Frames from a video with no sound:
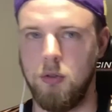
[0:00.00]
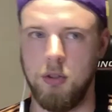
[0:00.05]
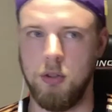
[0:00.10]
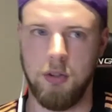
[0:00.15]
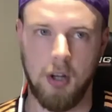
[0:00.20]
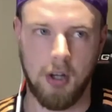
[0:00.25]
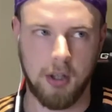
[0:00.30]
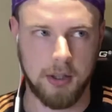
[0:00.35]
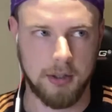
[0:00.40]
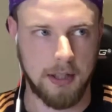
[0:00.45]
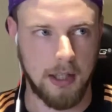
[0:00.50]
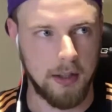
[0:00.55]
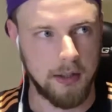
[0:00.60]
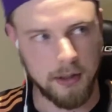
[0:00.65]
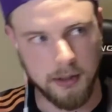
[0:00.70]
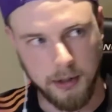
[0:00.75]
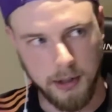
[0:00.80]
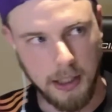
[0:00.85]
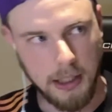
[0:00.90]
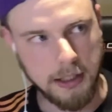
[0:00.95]

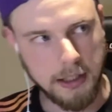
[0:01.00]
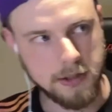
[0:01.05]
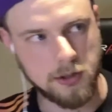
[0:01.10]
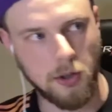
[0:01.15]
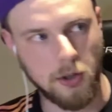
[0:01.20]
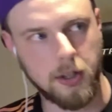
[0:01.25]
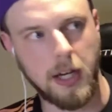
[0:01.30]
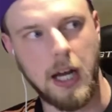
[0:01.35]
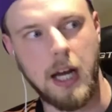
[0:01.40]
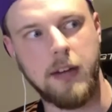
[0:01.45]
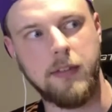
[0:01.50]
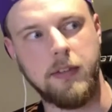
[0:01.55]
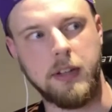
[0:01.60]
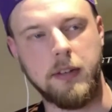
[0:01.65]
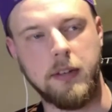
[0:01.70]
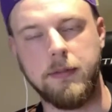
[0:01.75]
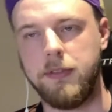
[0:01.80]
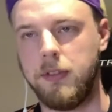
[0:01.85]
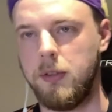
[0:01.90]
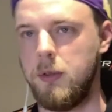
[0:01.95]
Locatelli is going to have an
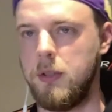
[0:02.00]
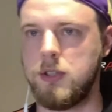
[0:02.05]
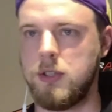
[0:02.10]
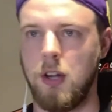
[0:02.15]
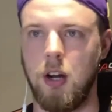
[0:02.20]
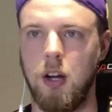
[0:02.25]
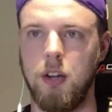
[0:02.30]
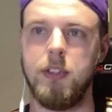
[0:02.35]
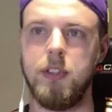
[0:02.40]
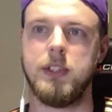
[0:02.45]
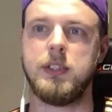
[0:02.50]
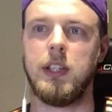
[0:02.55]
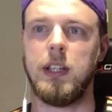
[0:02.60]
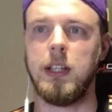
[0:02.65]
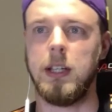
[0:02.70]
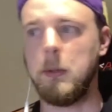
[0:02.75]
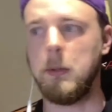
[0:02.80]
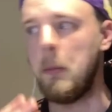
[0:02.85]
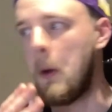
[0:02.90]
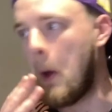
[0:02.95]
influence on this
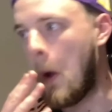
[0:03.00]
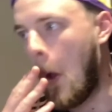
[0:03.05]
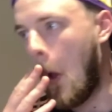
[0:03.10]
team.